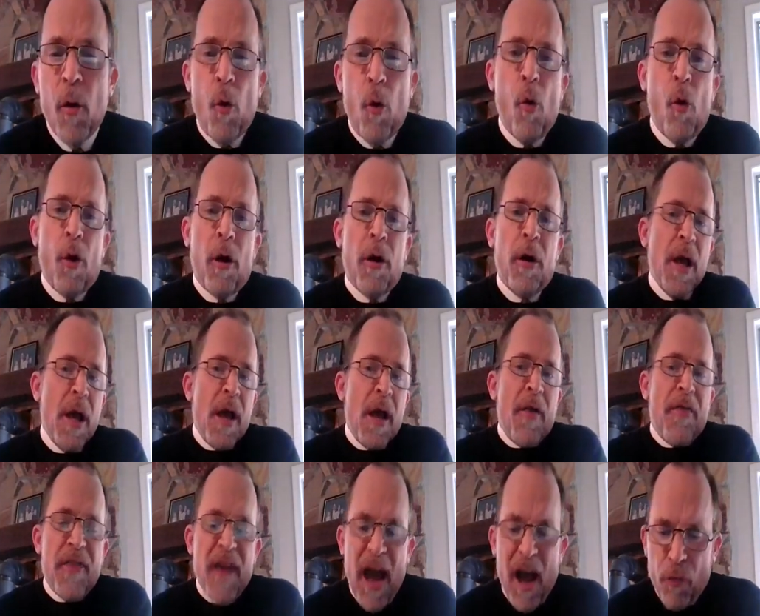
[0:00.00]
or
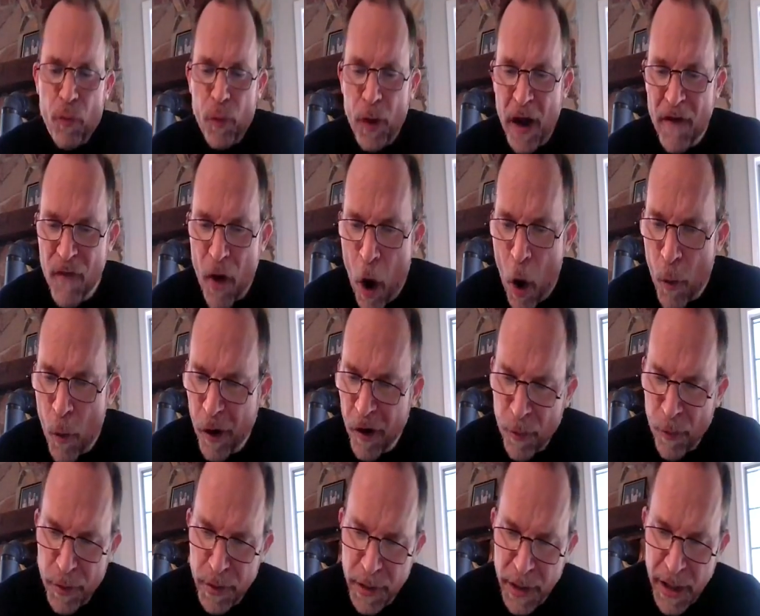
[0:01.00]
that's what I've always
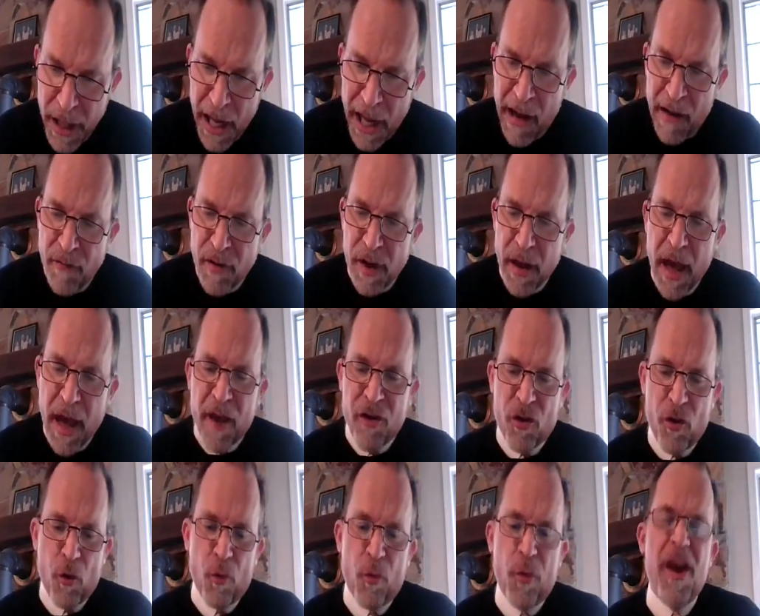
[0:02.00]
believed as
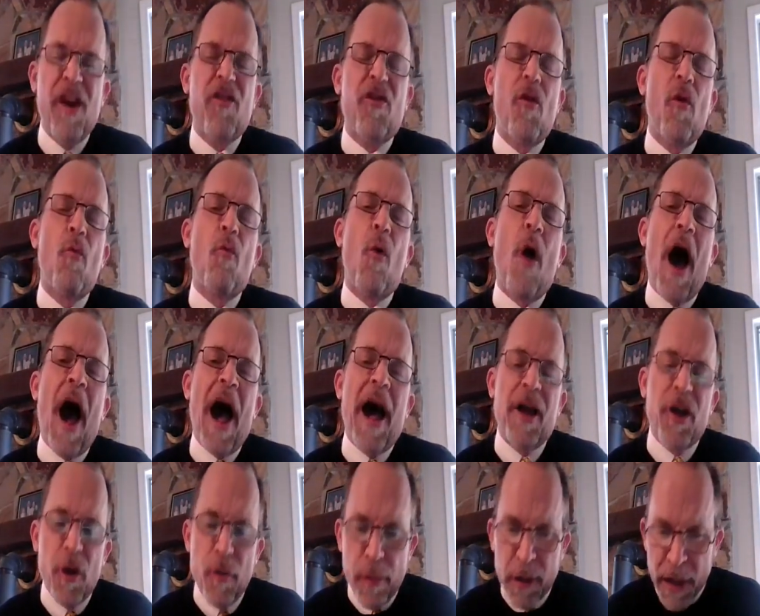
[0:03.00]
the reason why
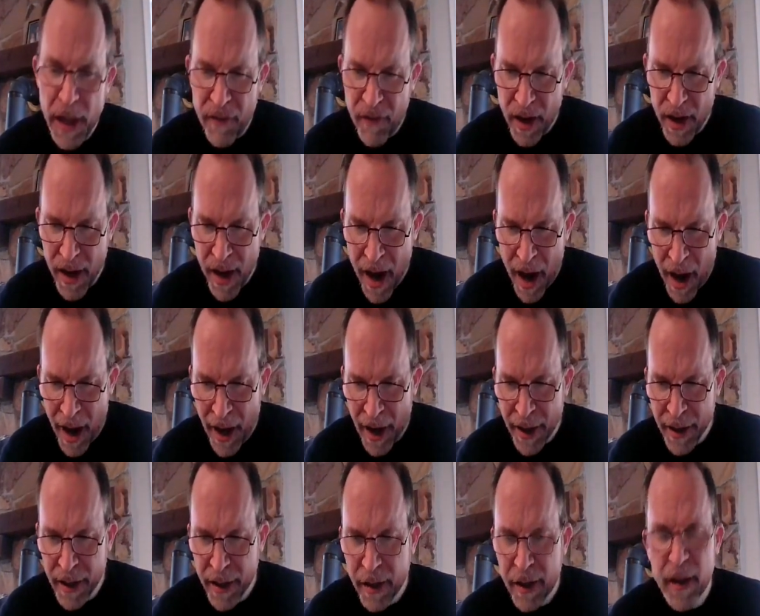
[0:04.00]
you believe in
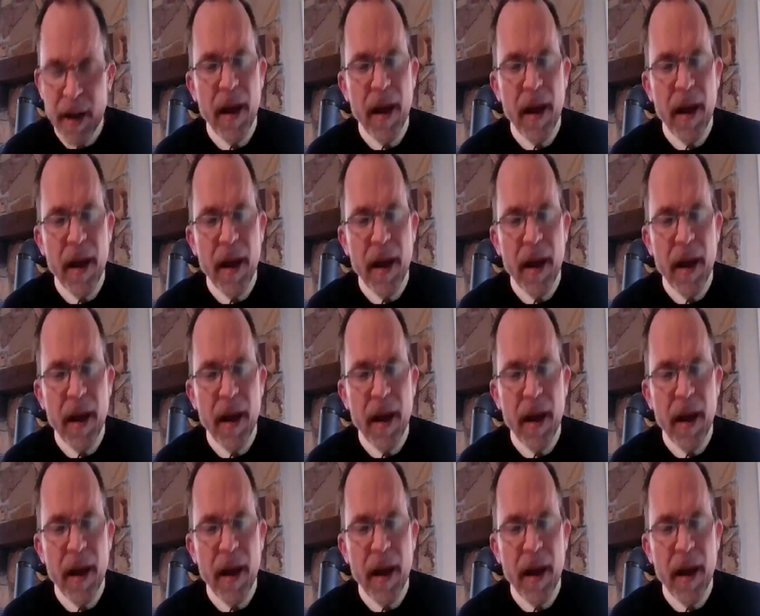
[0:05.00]
God